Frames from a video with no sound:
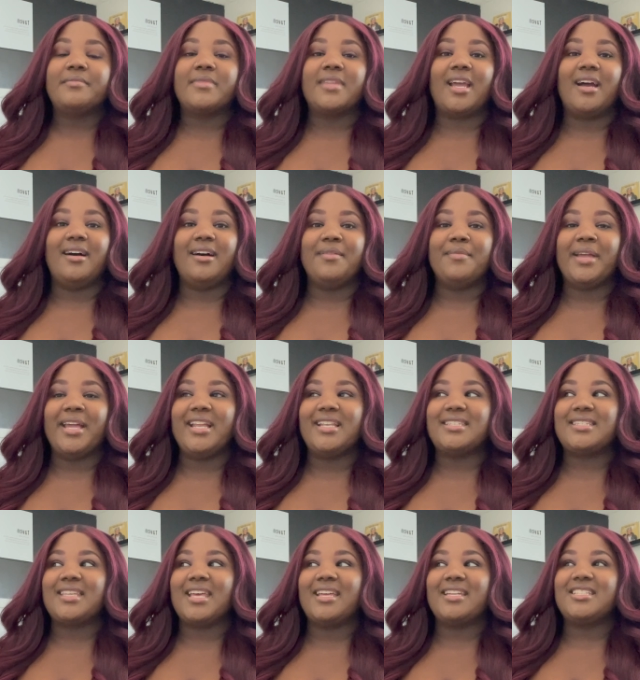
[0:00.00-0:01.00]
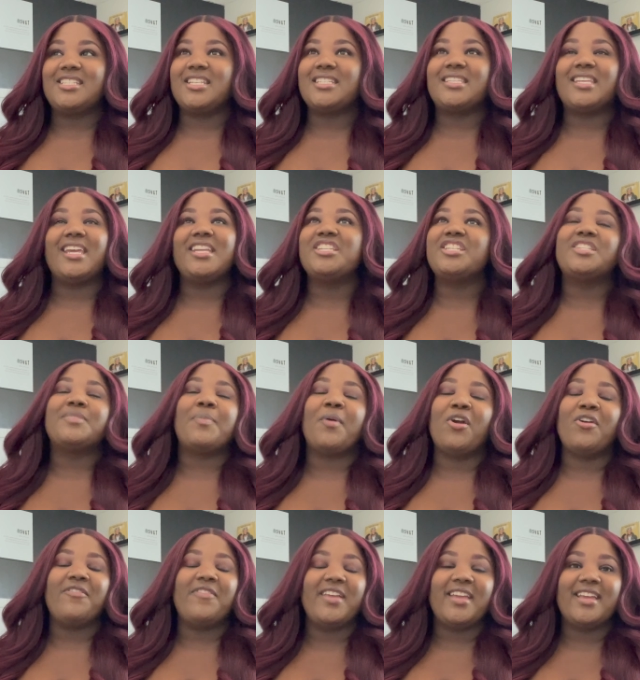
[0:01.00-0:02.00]
Um, it's just, it's just
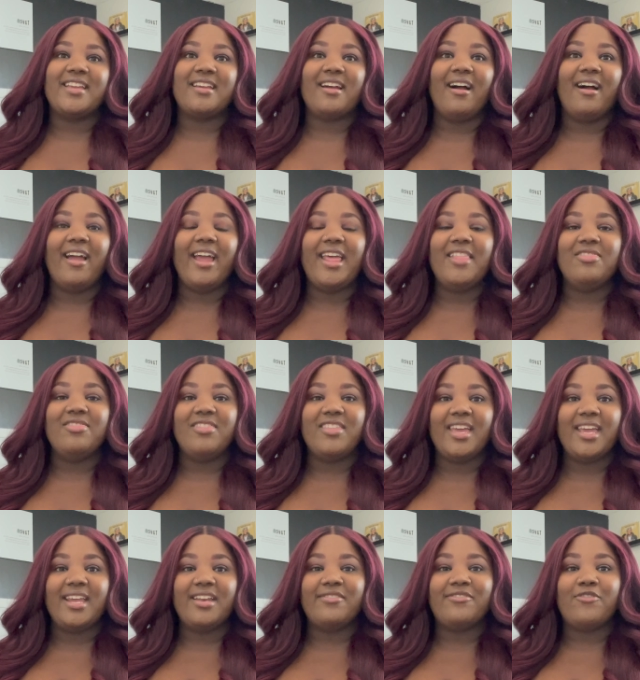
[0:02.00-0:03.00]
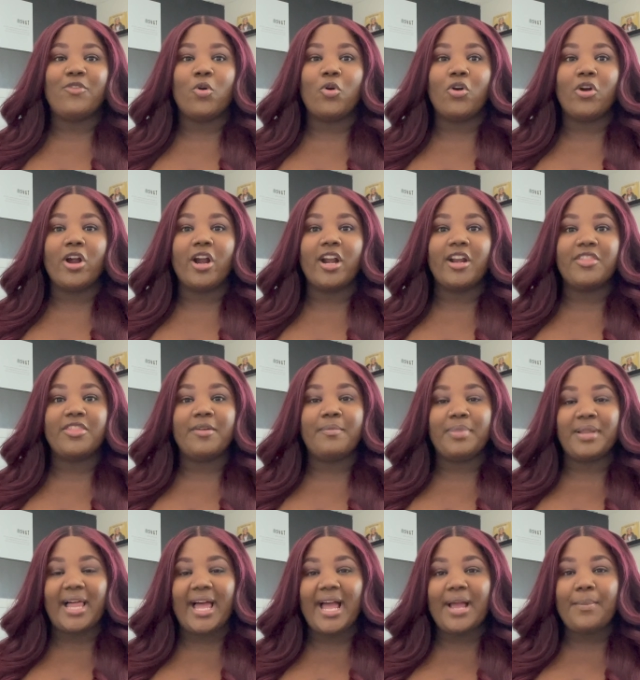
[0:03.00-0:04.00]
perfect. And then for the
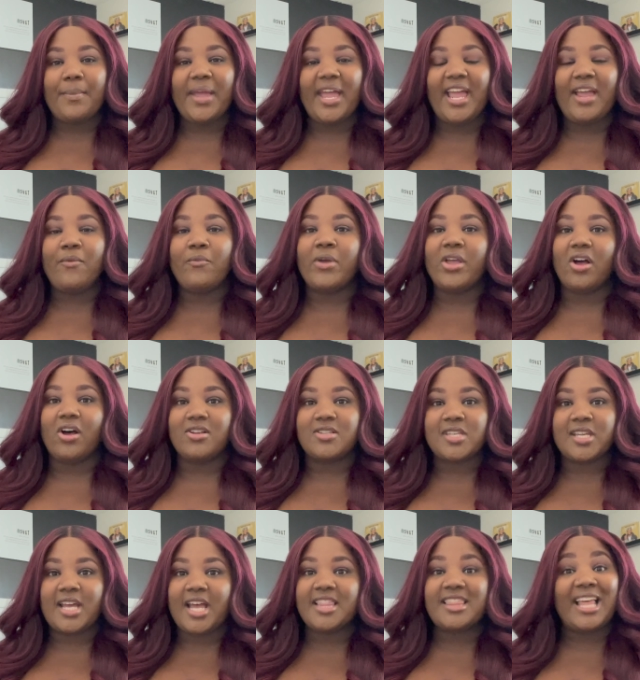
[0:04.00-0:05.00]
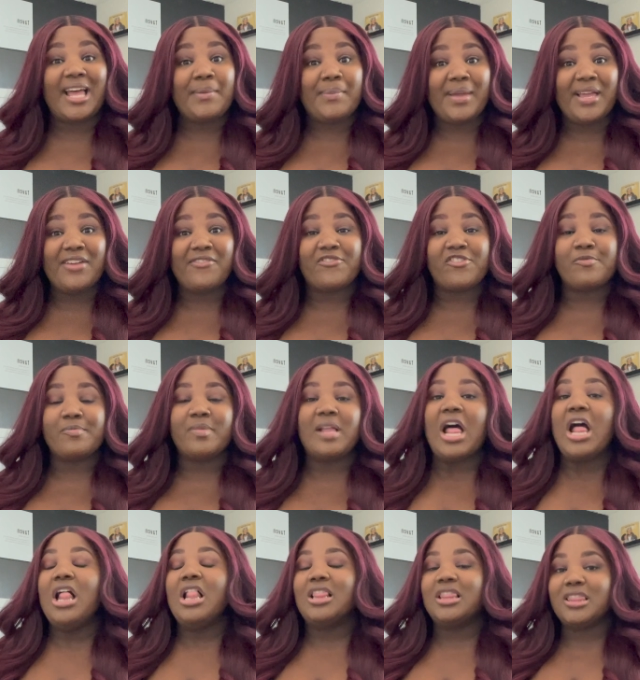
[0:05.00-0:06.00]
black paint, we also got that paint from
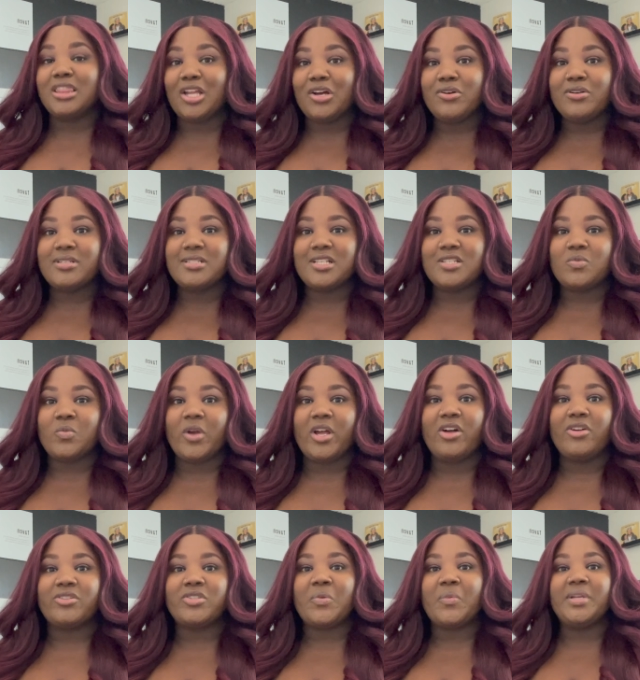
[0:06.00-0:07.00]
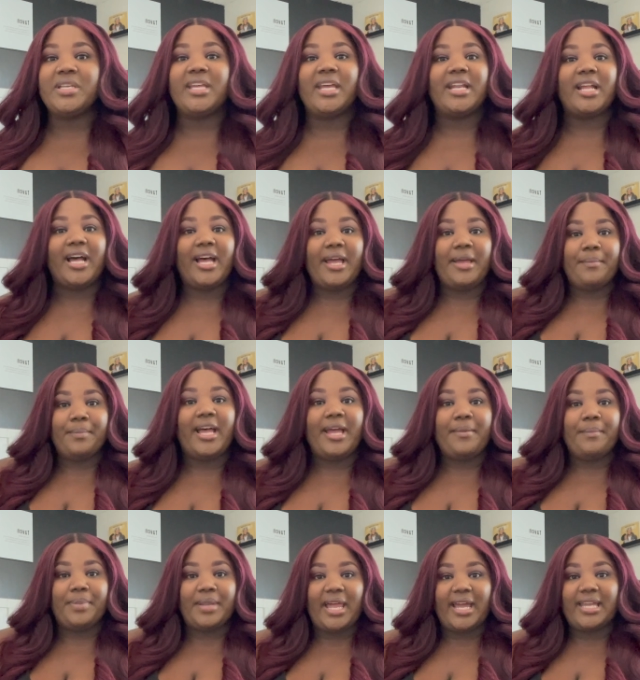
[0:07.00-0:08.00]
Lowe's as well. So we did a,
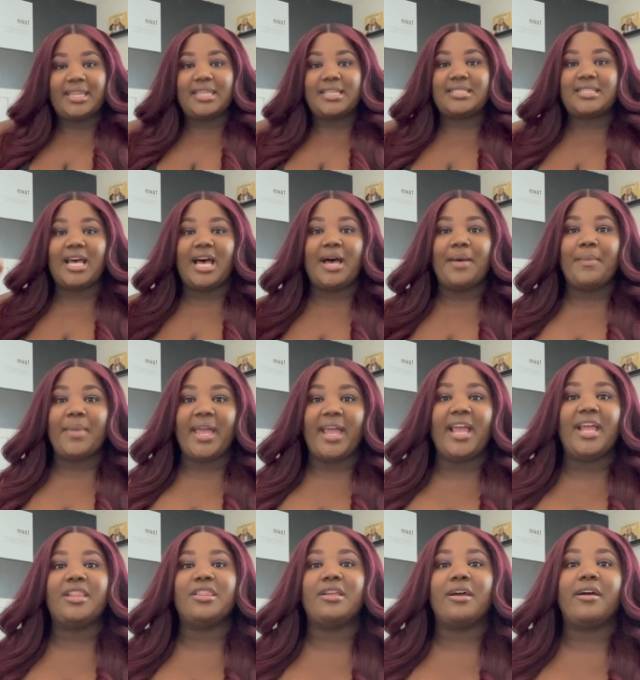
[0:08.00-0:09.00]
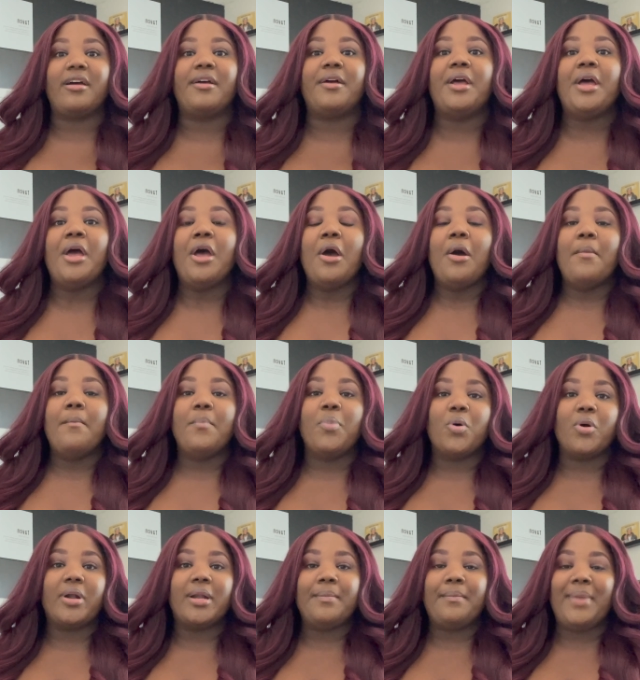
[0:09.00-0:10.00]
black at the top and the board and